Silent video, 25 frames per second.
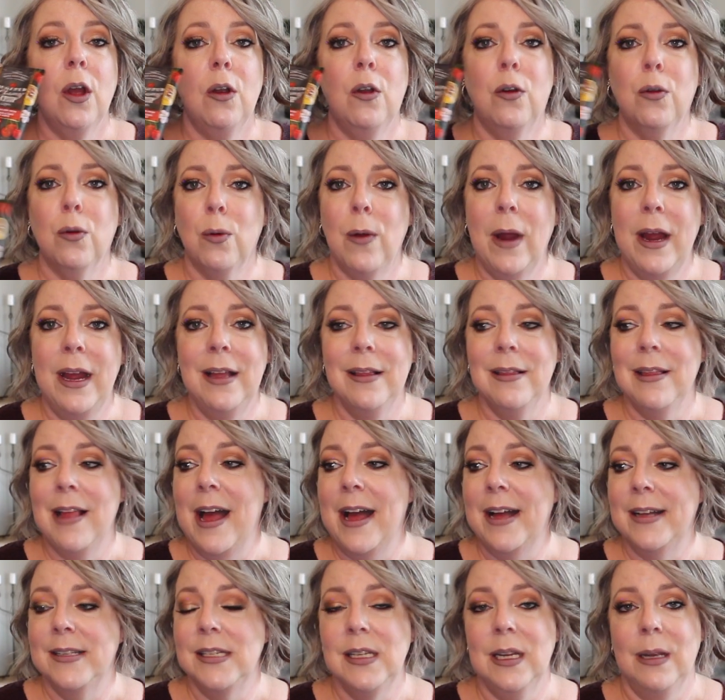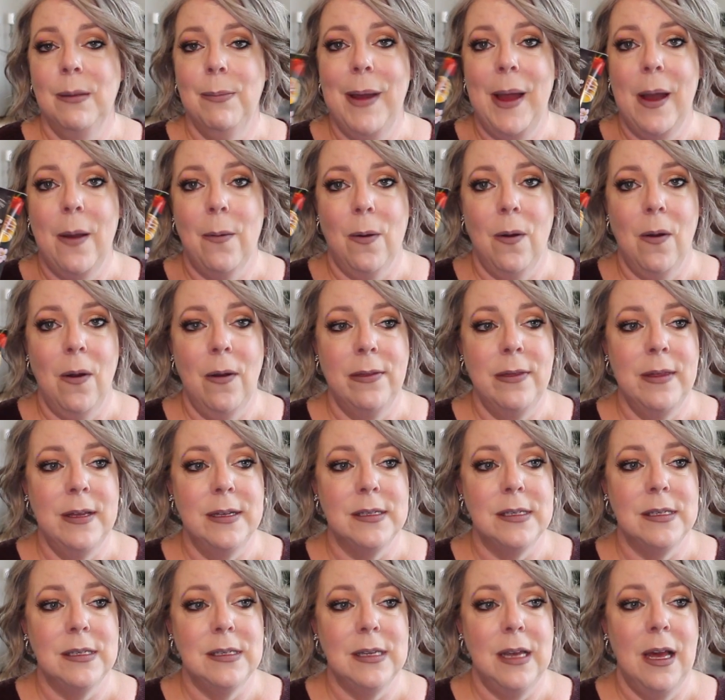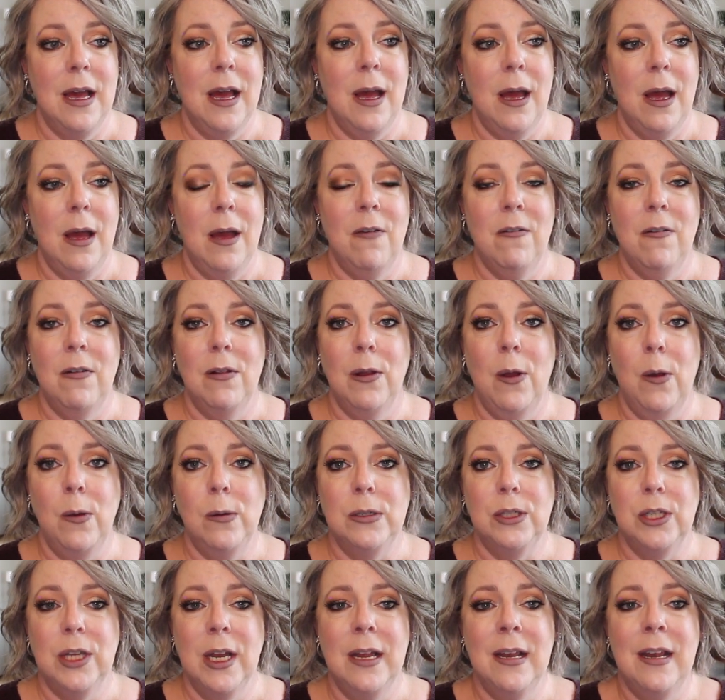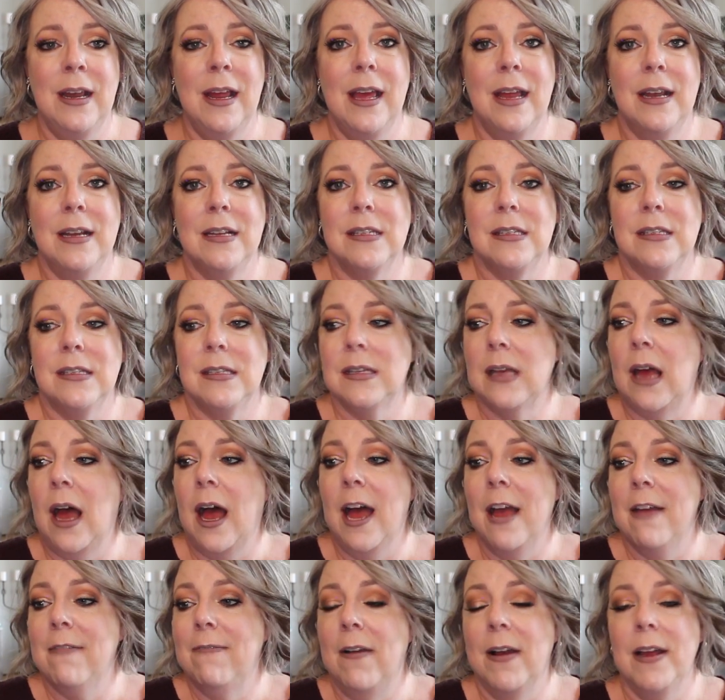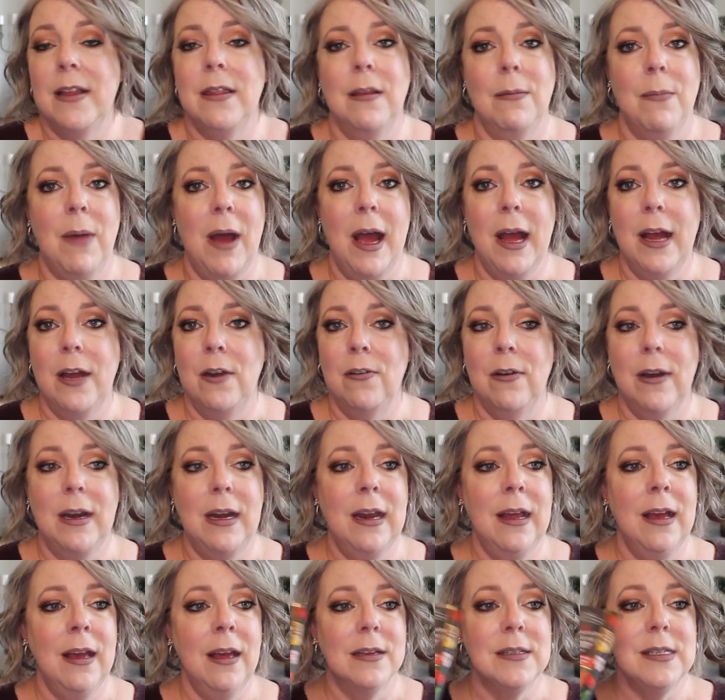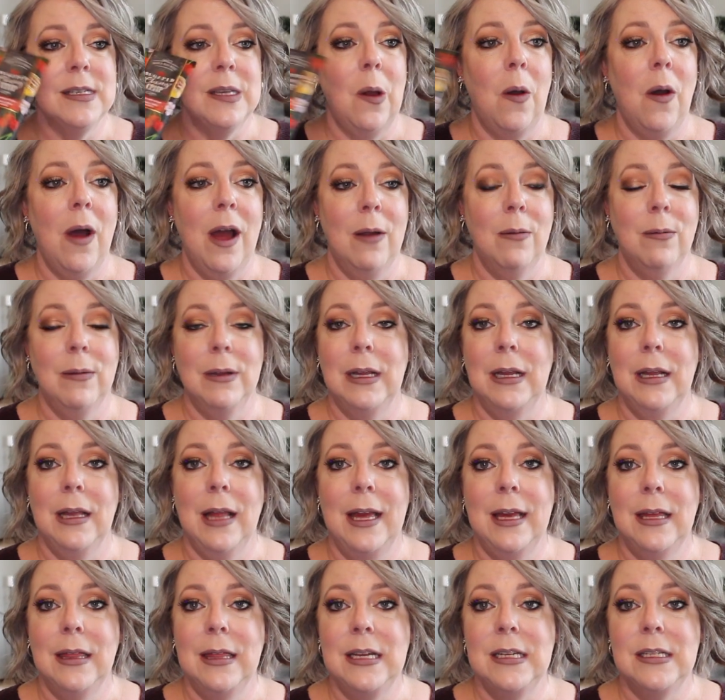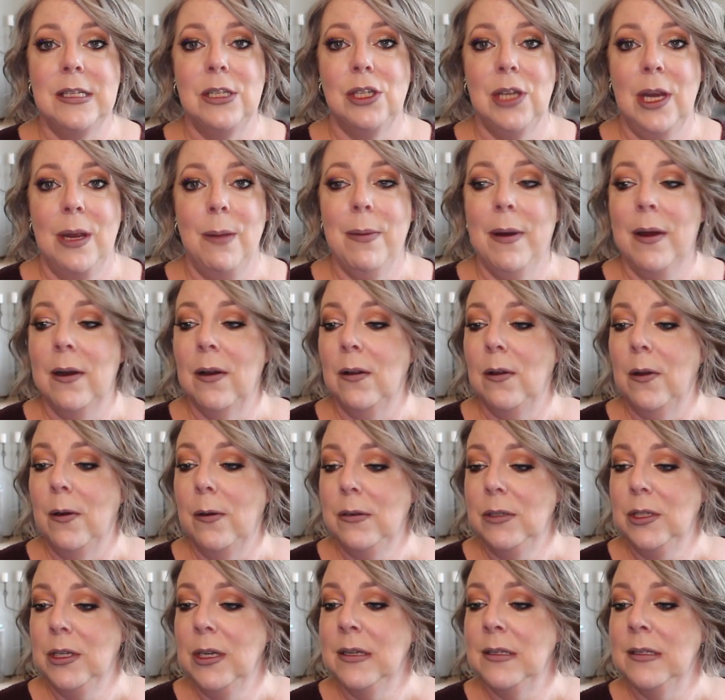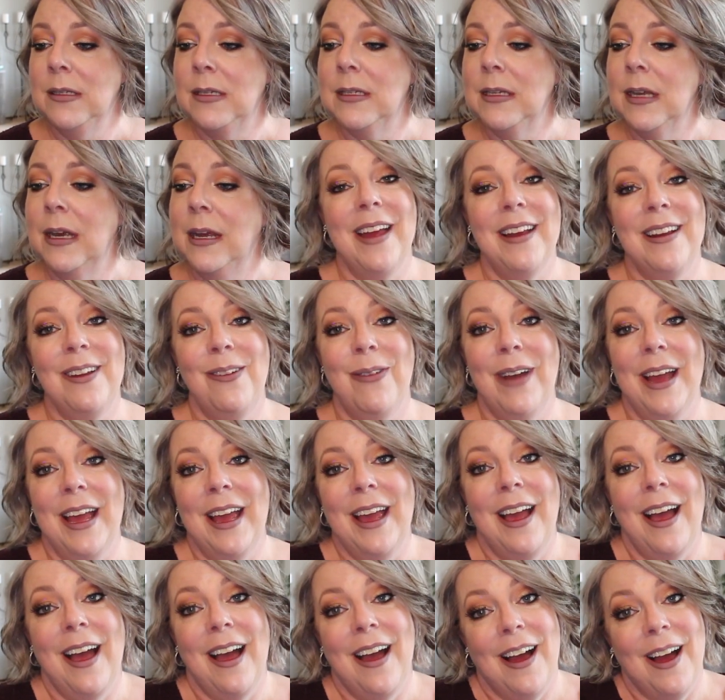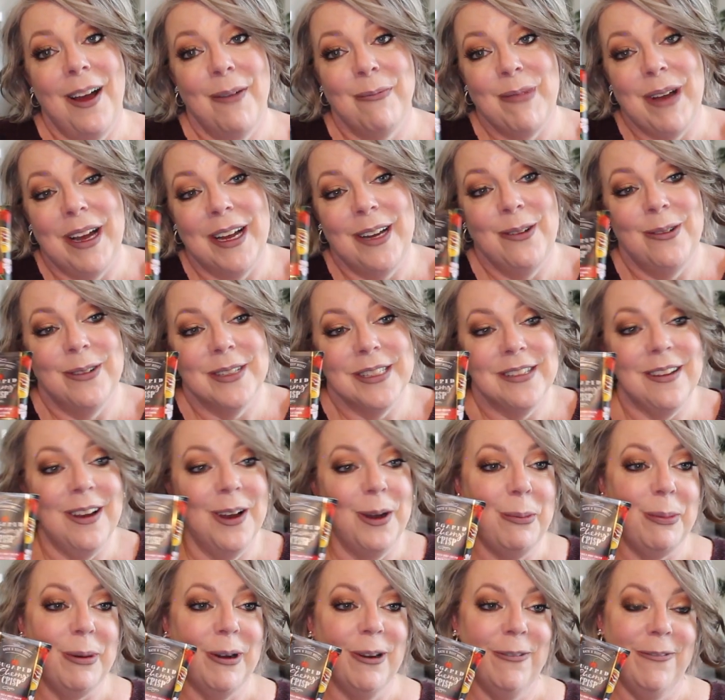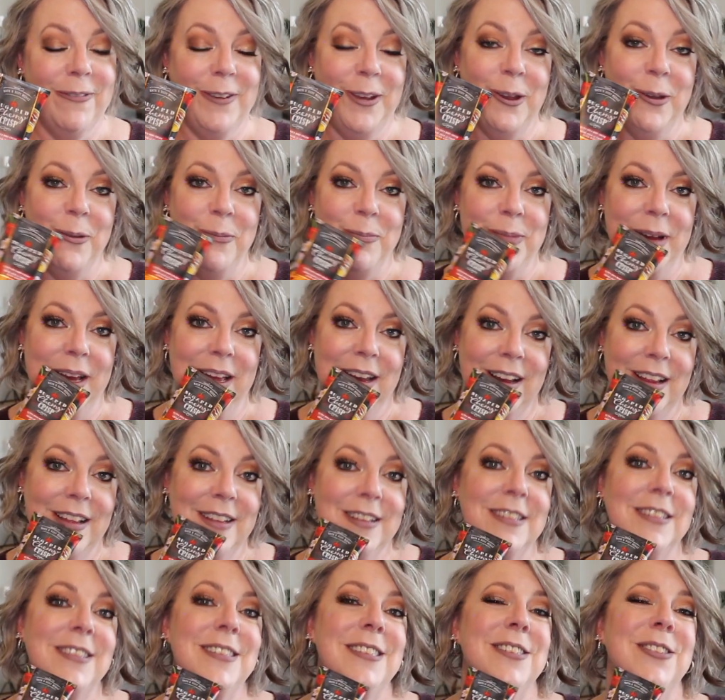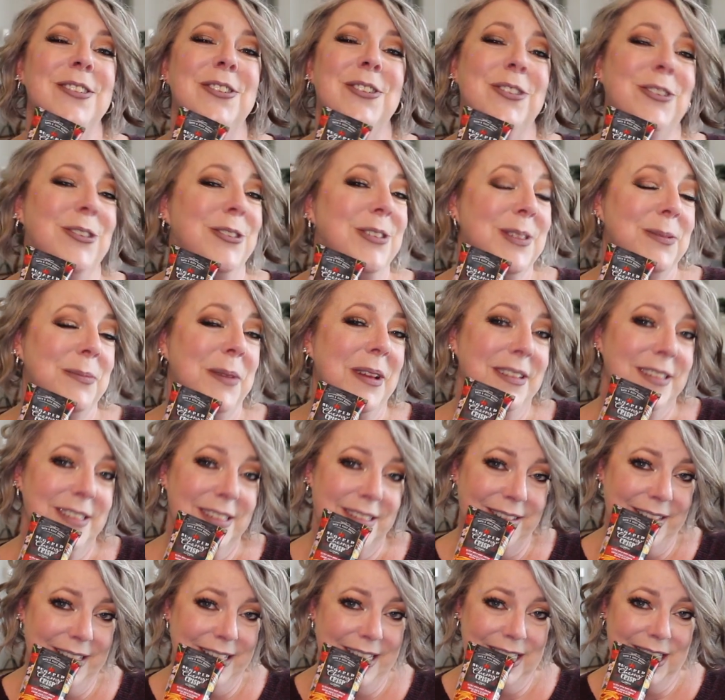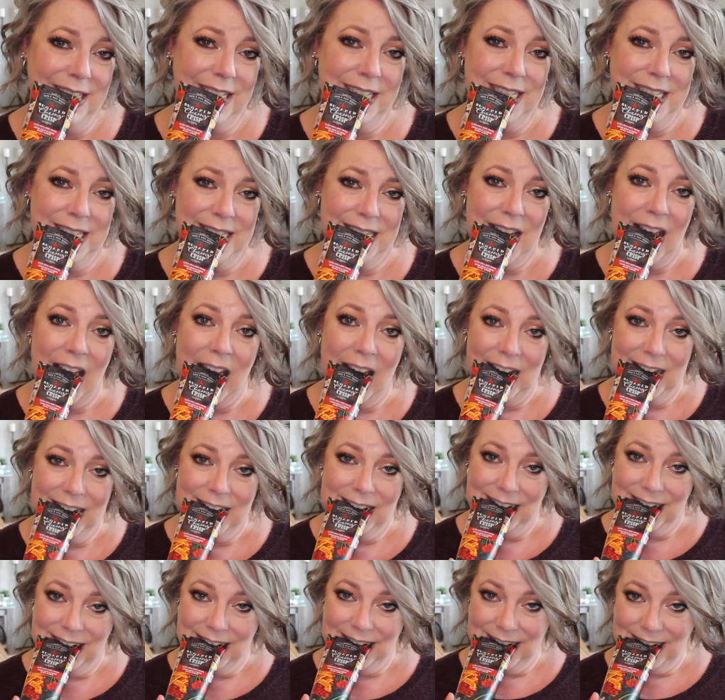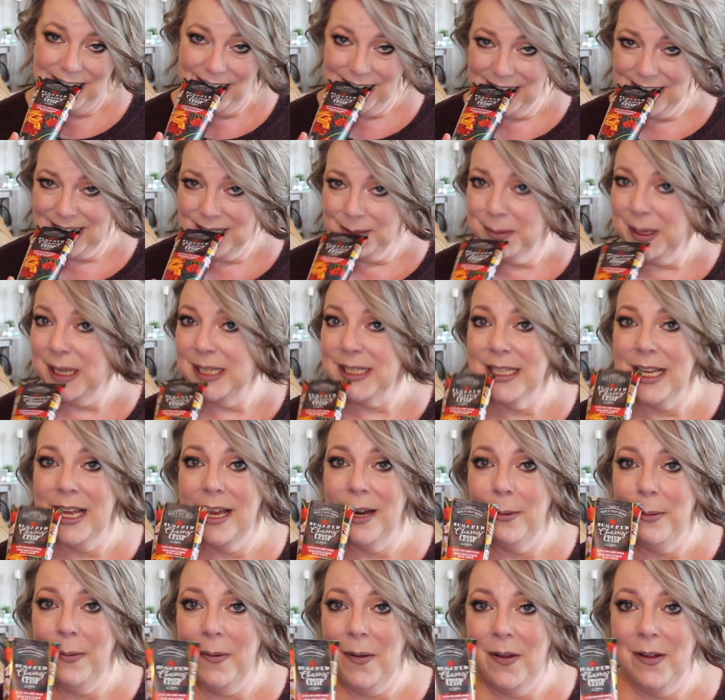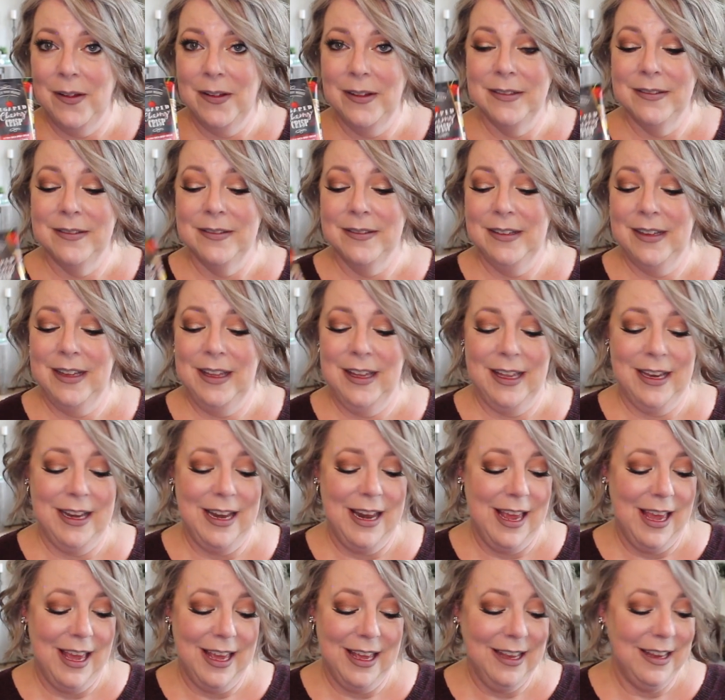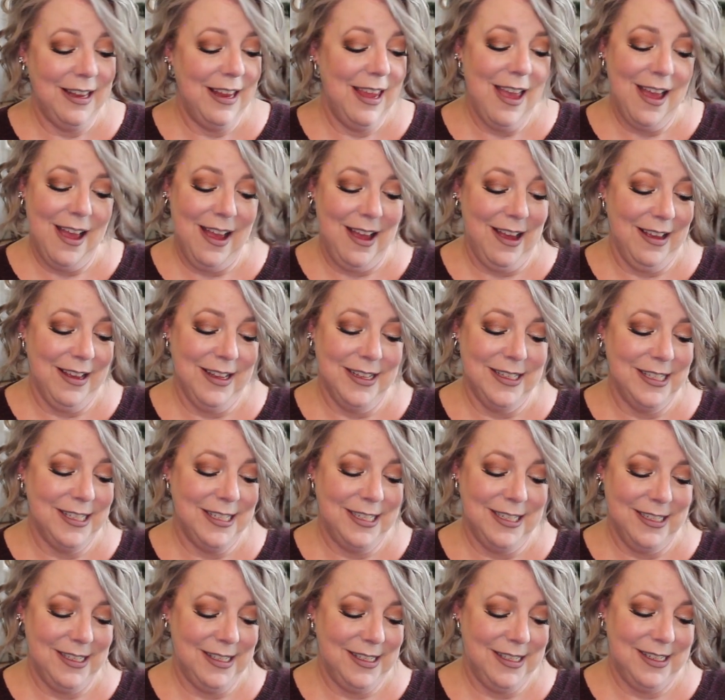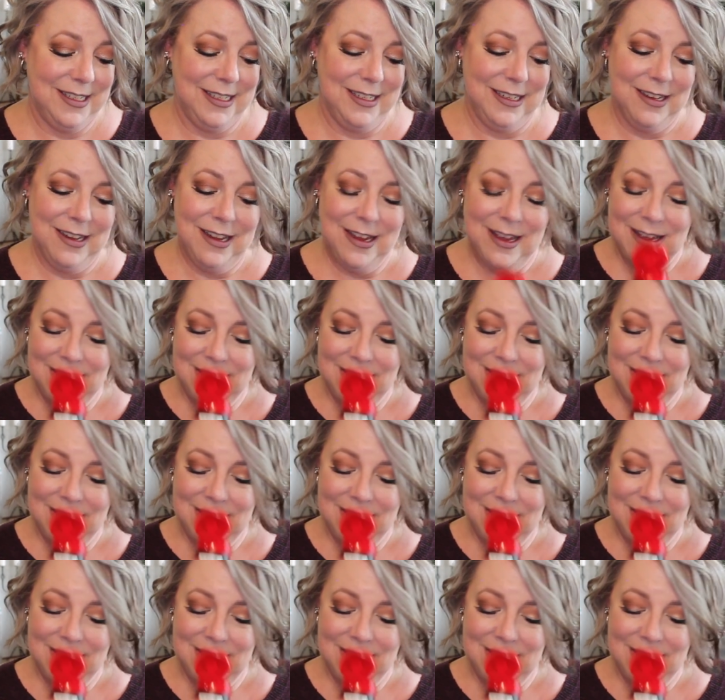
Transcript: Great lasting power on this uh, lotion and it's I find them hydrating so I really like these shea butter lotions. Anyway, um, I know it's not a perfume but it sure smells delicious smells edible, and, and yeah, it's just,